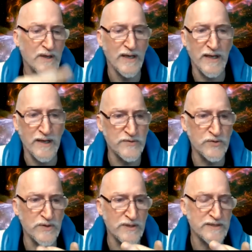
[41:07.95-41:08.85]
and I'm
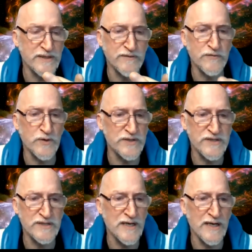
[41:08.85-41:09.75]
doing let's say four to
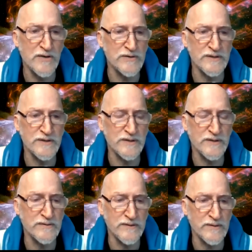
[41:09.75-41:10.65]
six hours
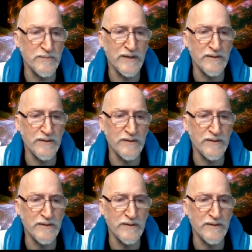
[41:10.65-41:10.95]
in, in,